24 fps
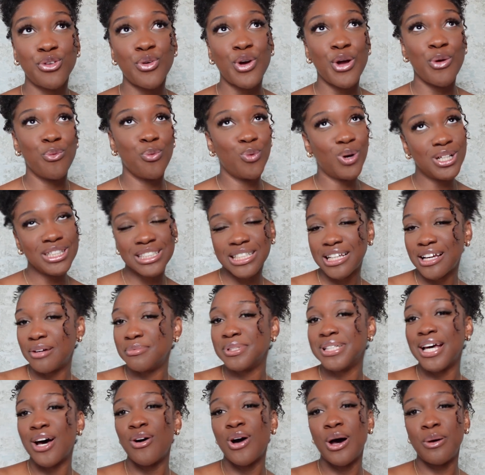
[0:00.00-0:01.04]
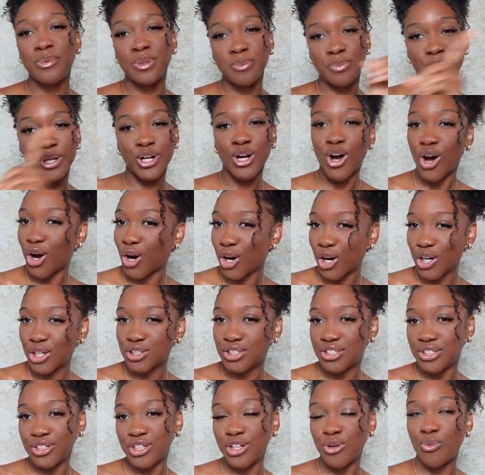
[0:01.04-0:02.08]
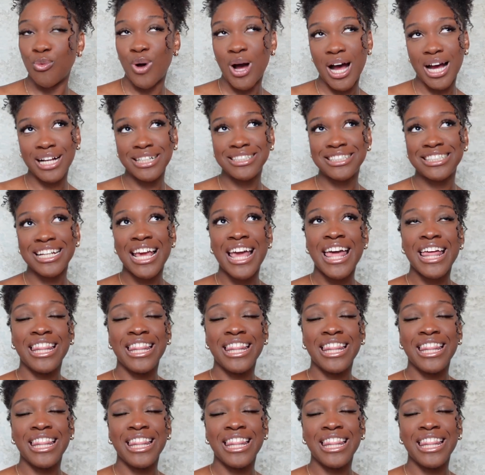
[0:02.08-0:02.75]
And once it comes out, I'm going to put a card so you can watch.